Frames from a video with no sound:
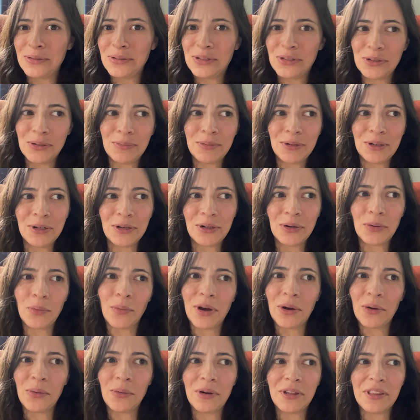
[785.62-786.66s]
super
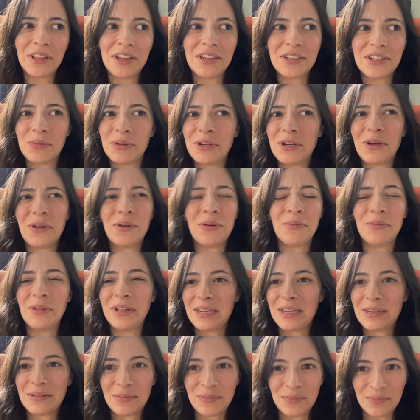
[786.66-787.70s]
well with us. We don't
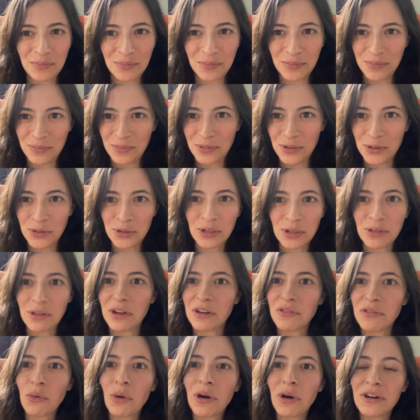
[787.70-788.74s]
like use a lot
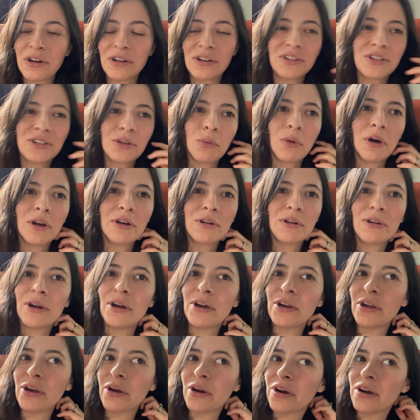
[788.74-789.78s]
of water to water our
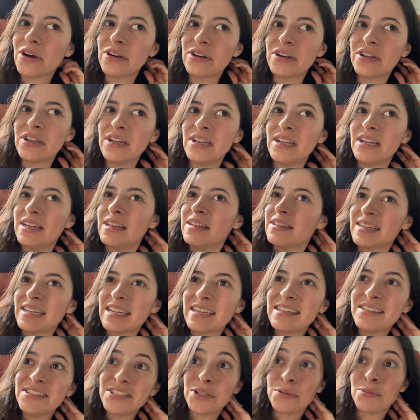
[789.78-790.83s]
yard. Like
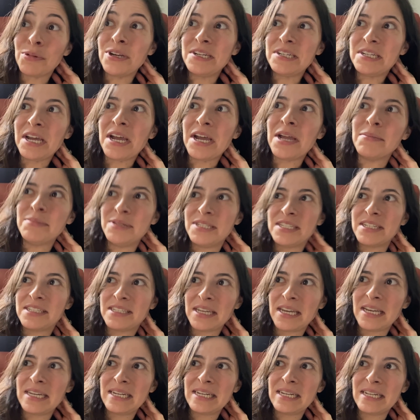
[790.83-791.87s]
in the springtime, it's
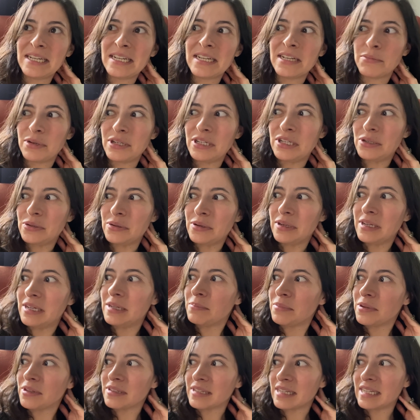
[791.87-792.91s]
exciting and we do it,
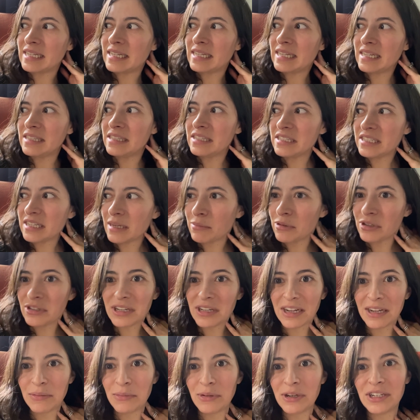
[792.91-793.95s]
but like in the
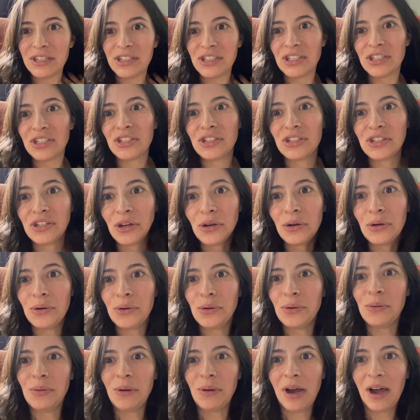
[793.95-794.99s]
summertime when it's just
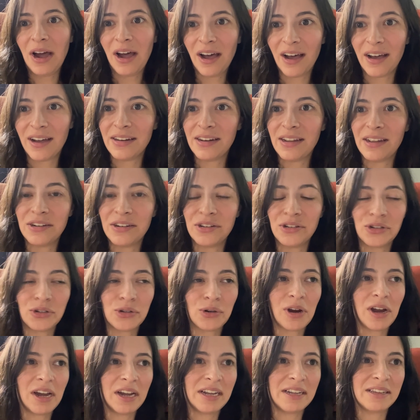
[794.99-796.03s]
so hot and
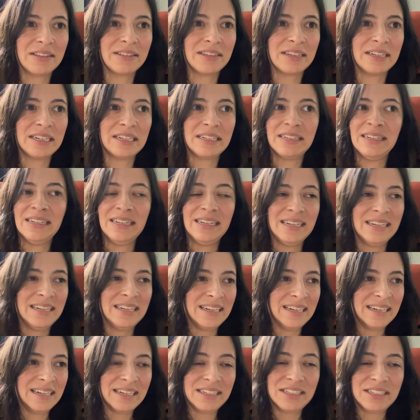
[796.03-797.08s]
dry, like
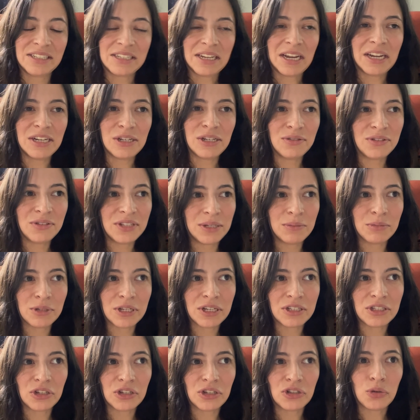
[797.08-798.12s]
it just kind of seems like
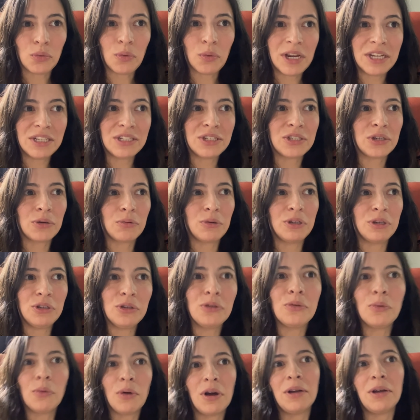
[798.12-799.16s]
such a waste. So we do
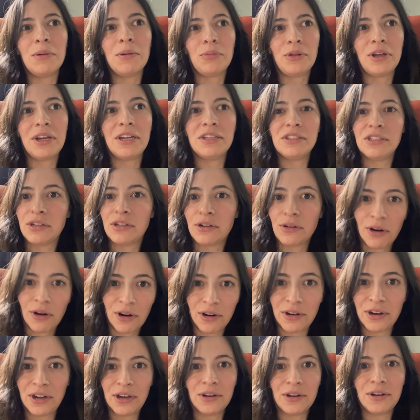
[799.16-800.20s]
want plants that are
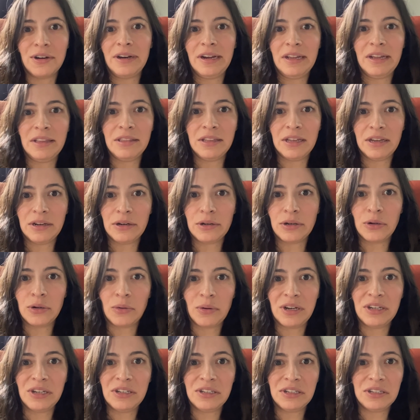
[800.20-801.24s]
hardier and that are
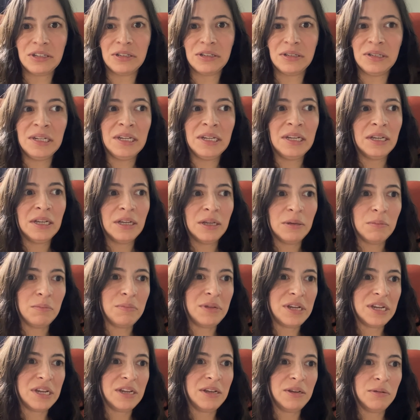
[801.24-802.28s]
going to
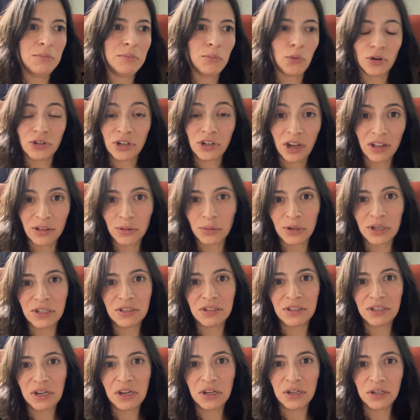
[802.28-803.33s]
be more tolerant
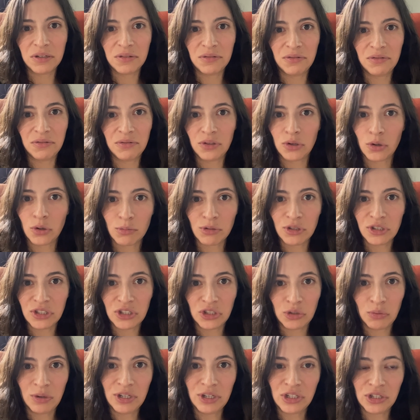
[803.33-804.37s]
of the normal
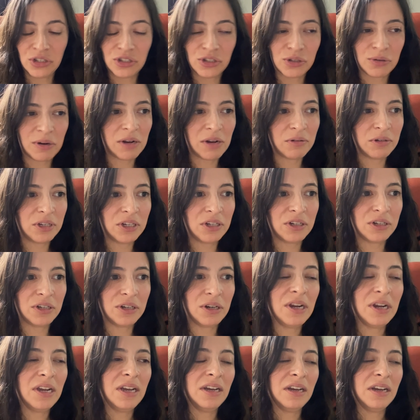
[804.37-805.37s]
situations around here.